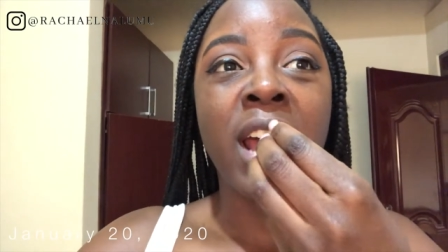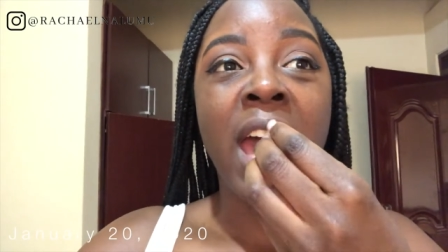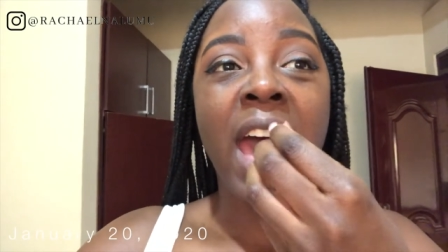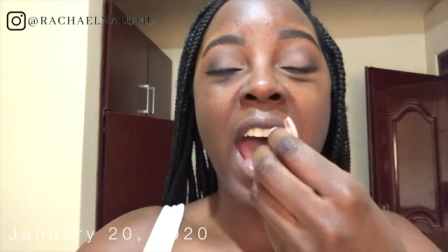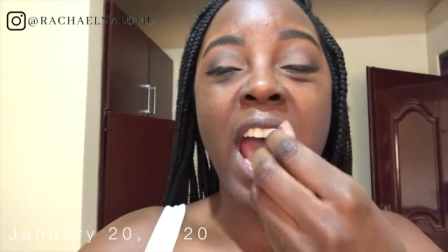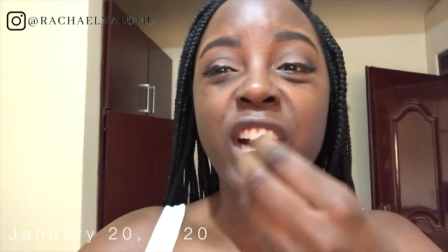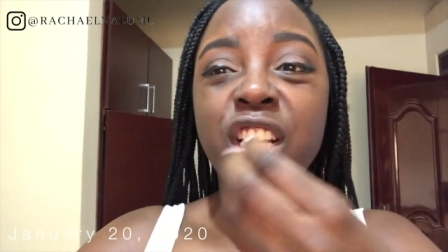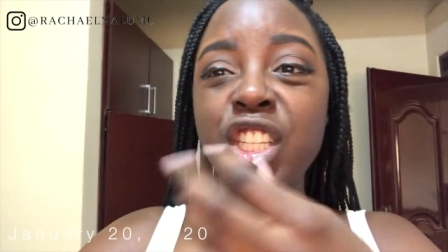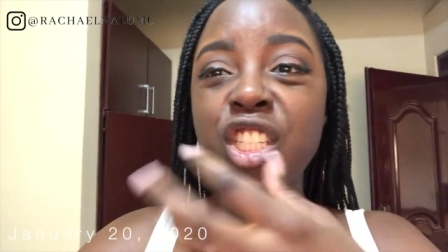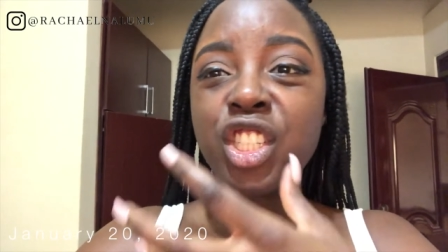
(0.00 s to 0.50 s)

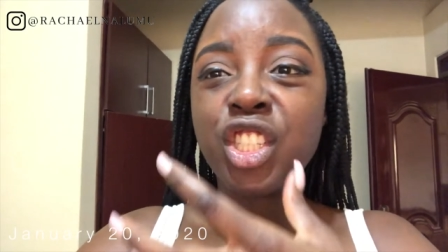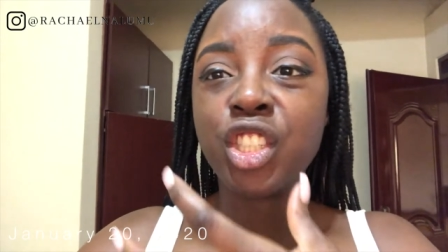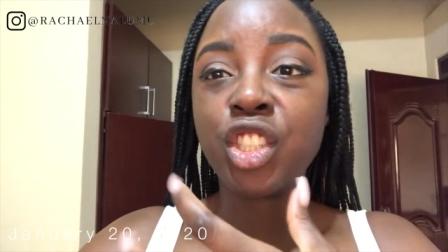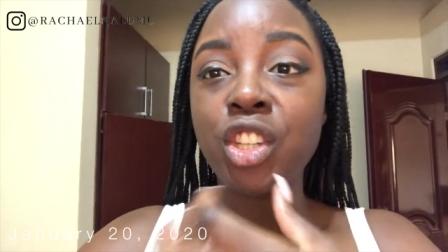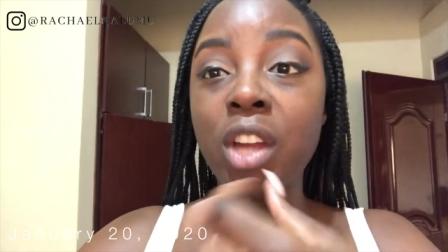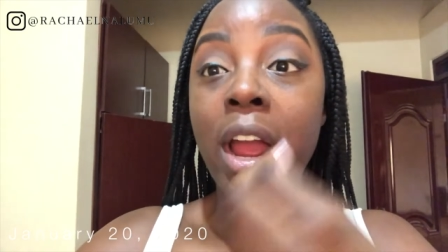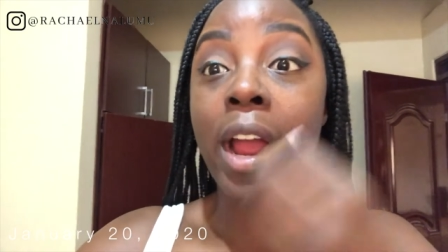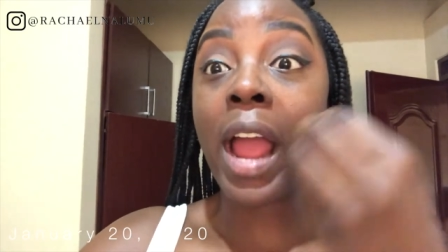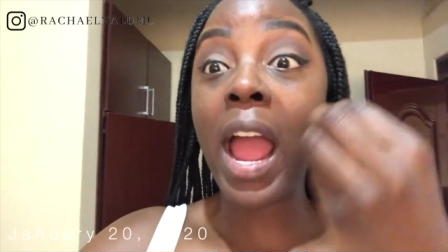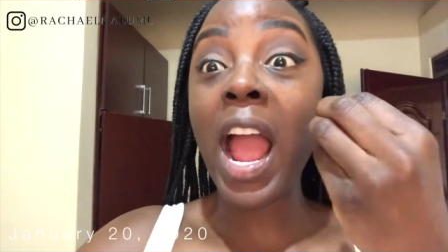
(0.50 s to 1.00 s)
extra
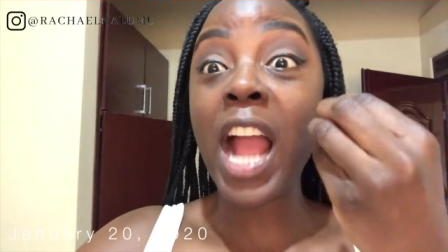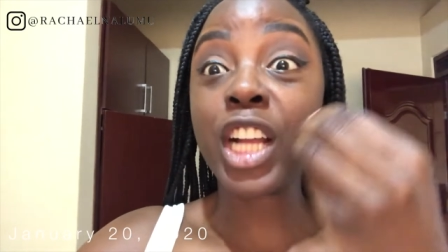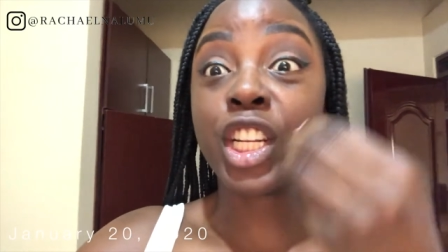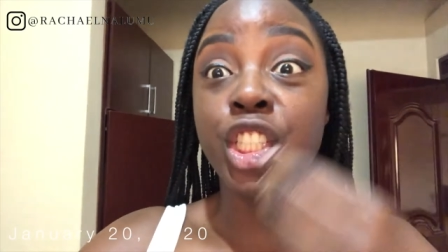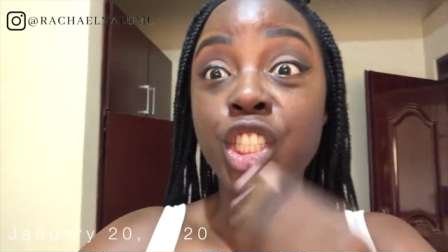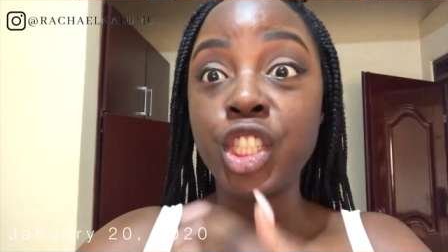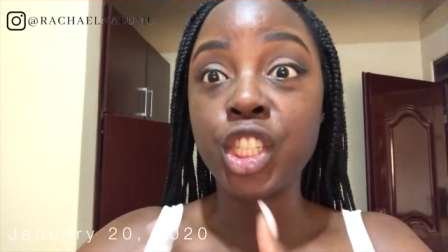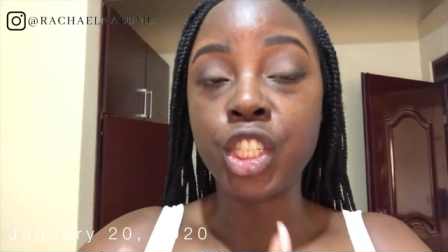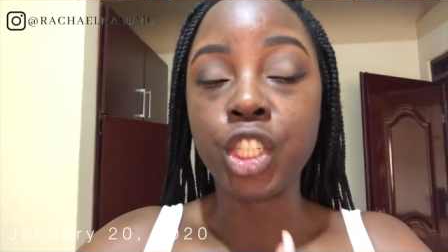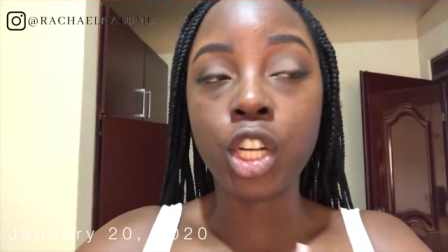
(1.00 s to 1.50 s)
dry,
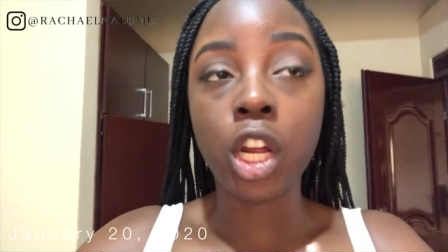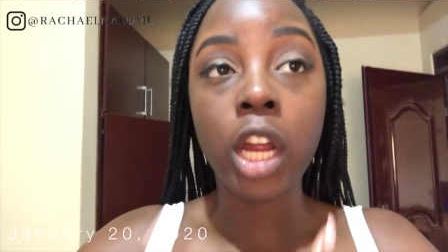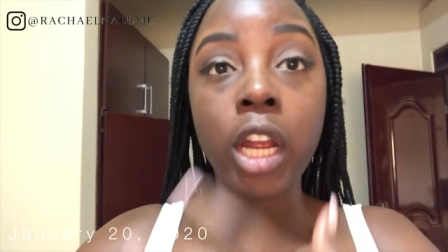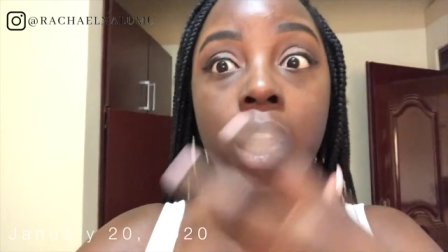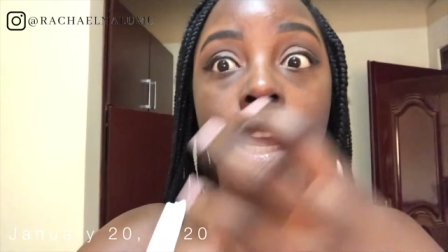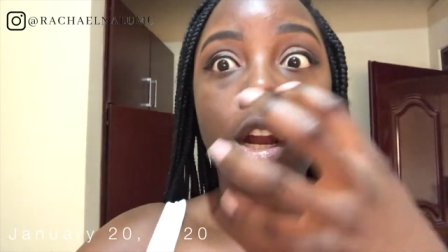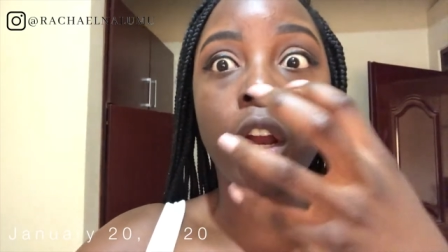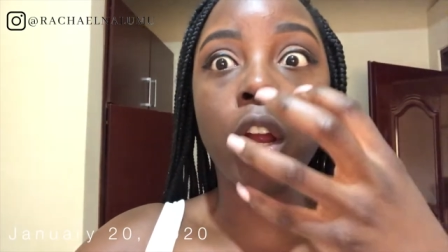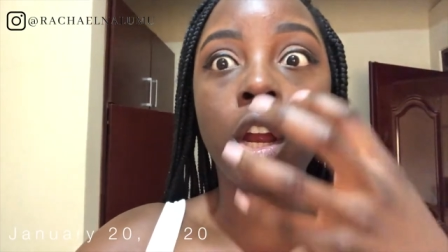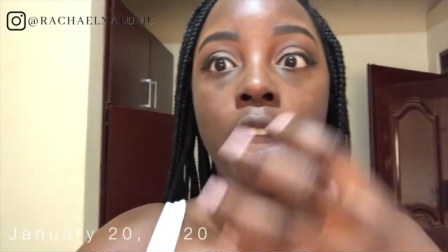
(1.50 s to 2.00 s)
extra dark,
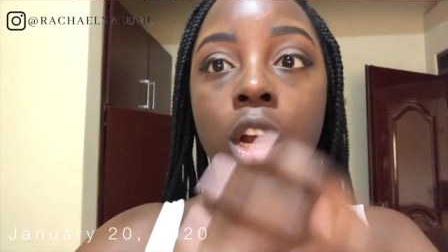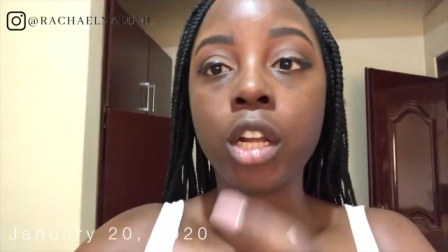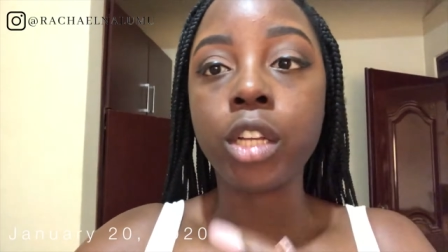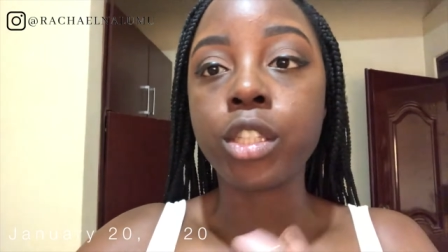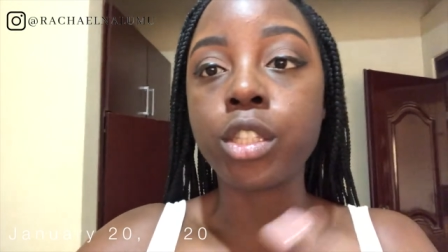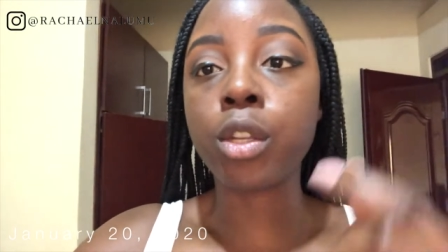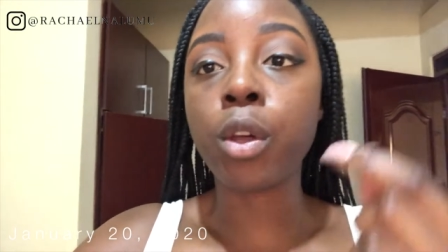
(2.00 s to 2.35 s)
it hurt.